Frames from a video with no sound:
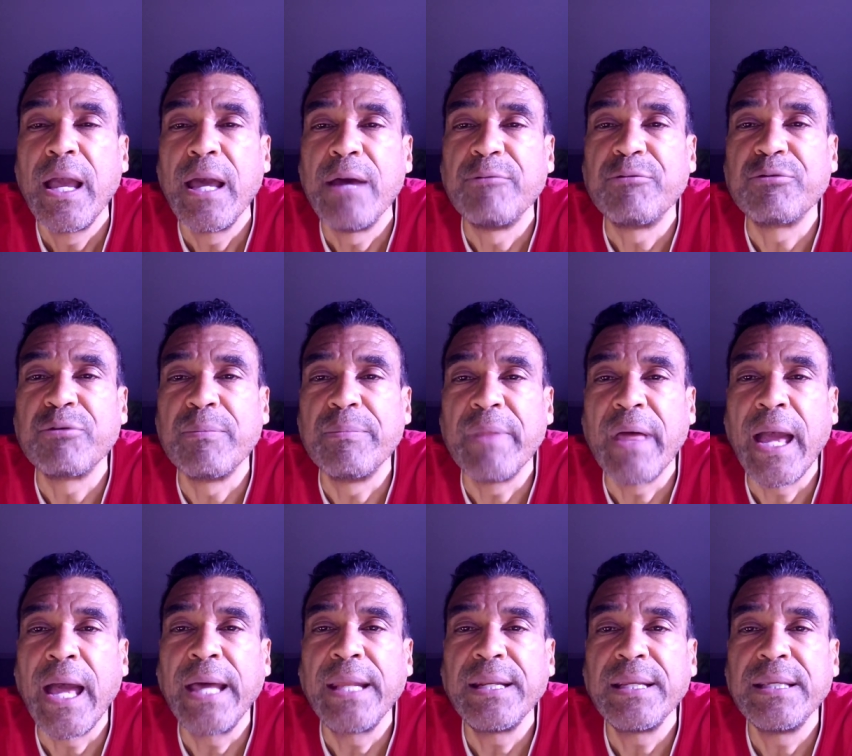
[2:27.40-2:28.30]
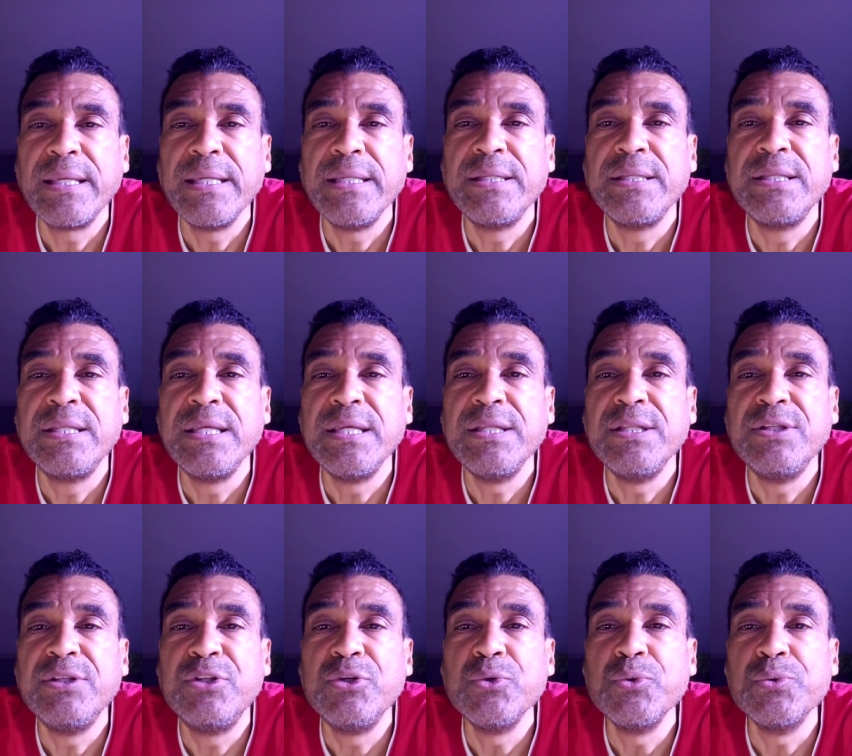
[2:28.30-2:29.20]
And from that, he
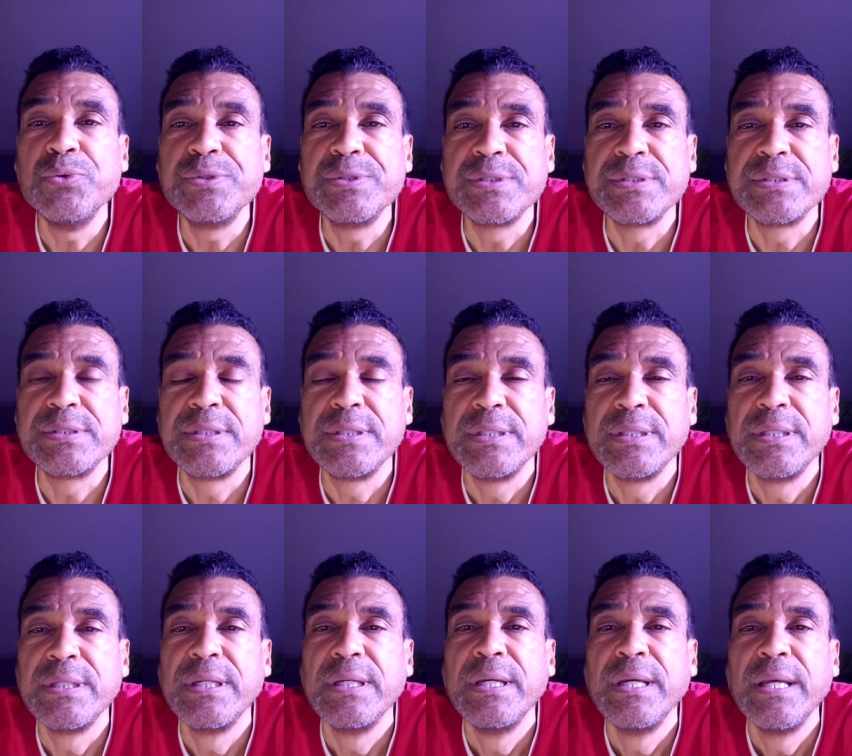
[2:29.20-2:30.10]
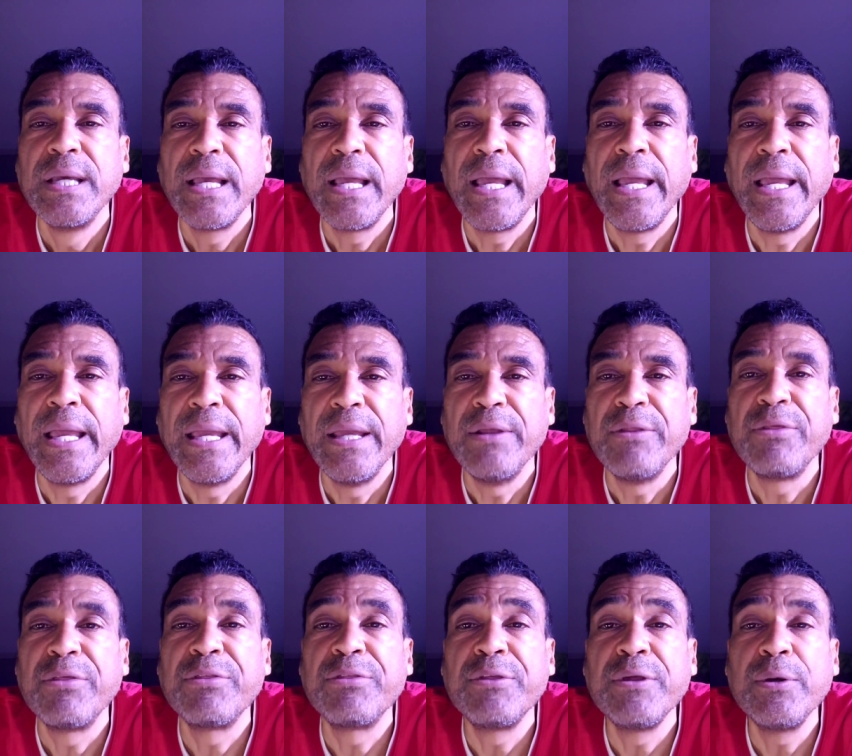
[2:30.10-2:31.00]
deduced a
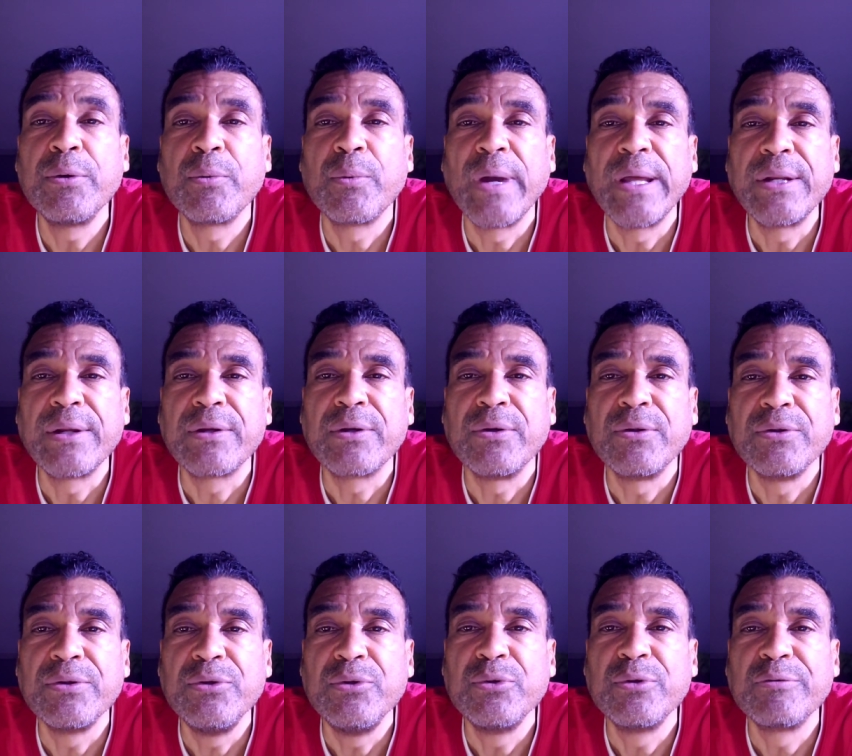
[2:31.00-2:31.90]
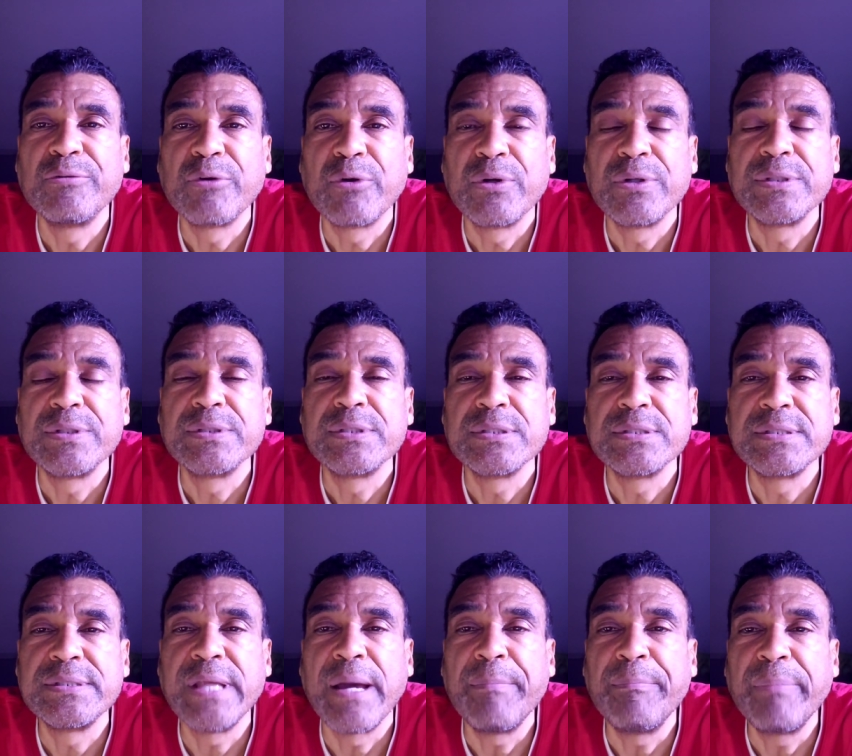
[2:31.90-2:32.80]
theoretical universe,
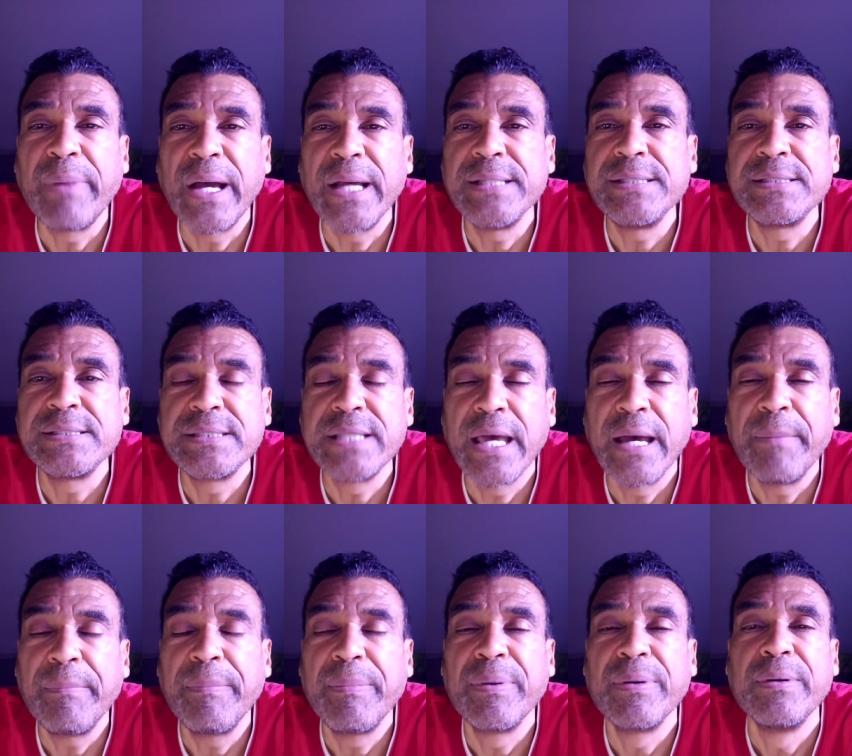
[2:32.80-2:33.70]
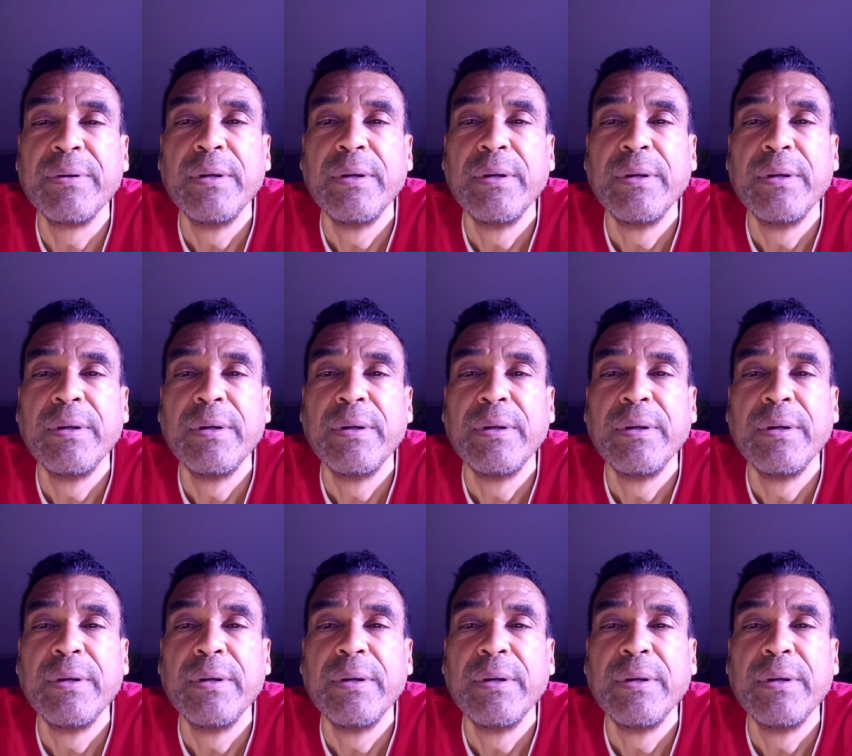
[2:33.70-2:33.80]
step by step,